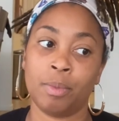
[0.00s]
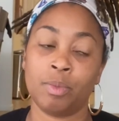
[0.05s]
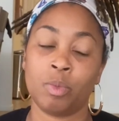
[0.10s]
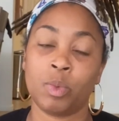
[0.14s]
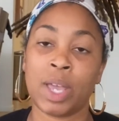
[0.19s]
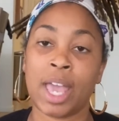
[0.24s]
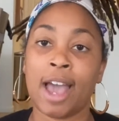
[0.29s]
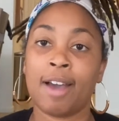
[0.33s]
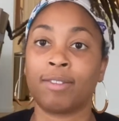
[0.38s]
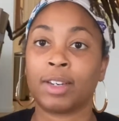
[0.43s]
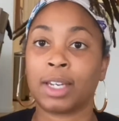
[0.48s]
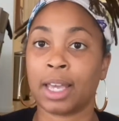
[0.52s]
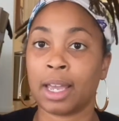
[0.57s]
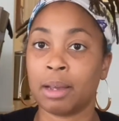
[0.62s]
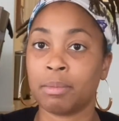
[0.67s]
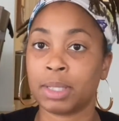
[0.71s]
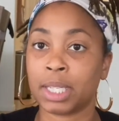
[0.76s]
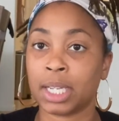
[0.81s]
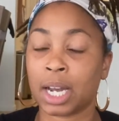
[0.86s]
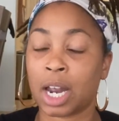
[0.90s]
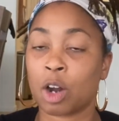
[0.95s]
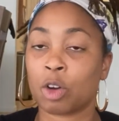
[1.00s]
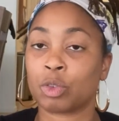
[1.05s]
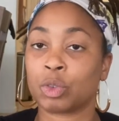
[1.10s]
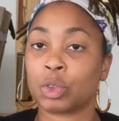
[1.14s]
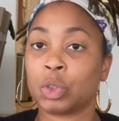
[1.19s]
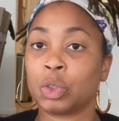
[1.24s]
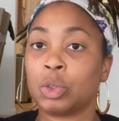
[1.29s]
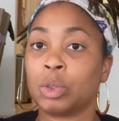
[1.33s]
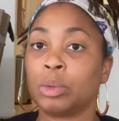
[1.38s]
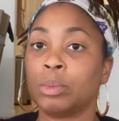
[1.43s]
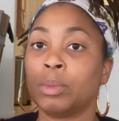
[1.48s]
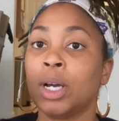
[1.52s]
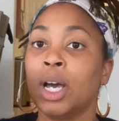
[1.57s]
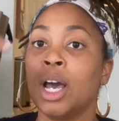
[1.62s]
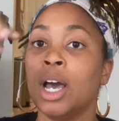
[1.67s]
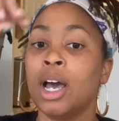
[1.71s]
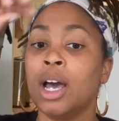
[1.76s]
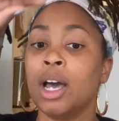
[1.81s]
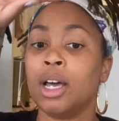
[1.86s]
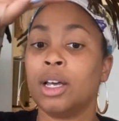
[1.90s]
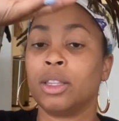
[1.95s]
We have lamps in our room.
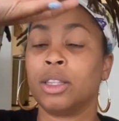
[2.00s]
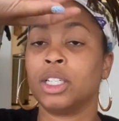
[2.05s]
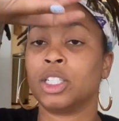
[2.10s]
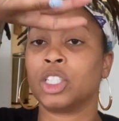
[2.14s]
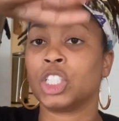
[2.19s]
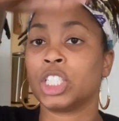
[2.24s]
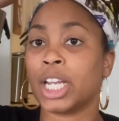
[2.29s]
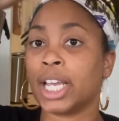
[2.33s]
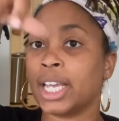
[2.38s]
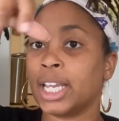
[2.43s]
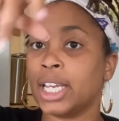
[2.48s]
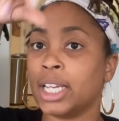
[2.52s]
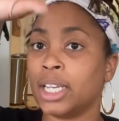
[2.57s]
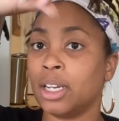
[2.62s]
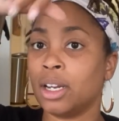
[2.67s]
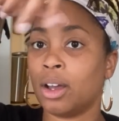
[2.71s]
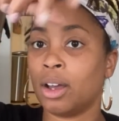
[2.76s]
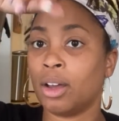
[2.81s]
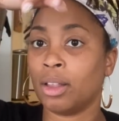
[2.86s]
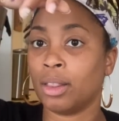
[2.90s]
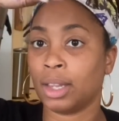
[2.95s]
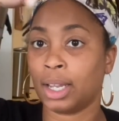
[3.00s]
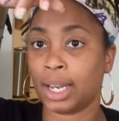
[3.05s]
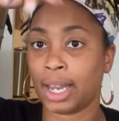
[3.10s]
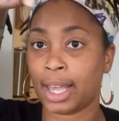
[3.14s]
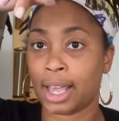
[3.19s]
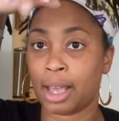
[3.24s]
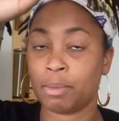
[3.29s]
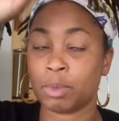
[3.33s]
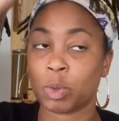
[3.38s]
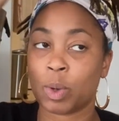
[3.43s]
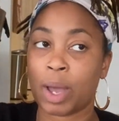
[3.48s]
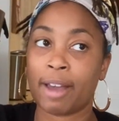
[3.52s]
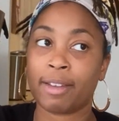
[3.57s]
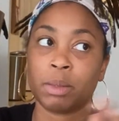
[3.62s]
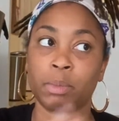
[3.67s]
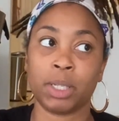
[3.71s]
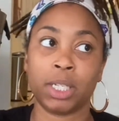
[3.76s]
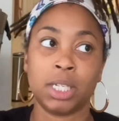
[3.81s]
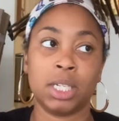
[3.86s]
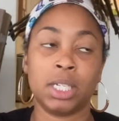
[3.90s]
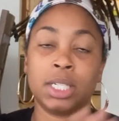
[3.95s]
The shade on the lamps will have to
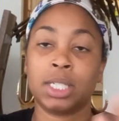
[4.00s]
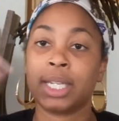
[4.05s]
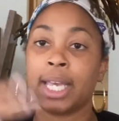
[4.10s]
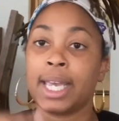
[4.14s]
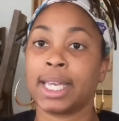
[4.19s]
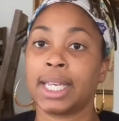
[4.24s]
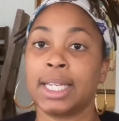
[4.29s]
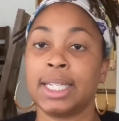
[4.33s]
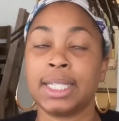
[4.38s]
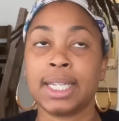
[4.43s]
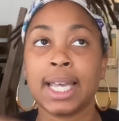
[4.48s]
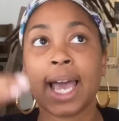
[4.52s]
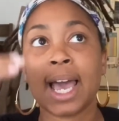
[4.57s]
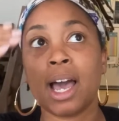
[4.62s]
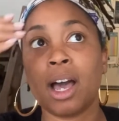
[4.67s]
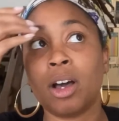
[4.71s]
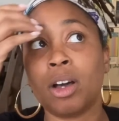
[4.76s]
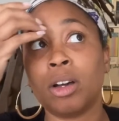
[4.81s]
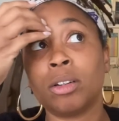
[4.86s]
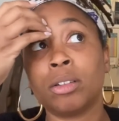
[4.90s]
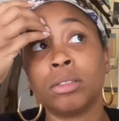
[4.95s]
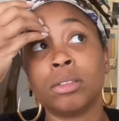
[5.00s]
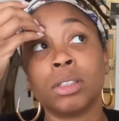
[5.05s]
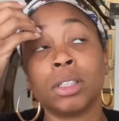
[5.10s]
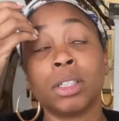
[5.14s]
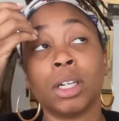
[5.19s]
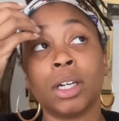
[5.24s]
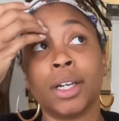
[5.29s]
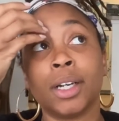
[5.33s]
be taken down.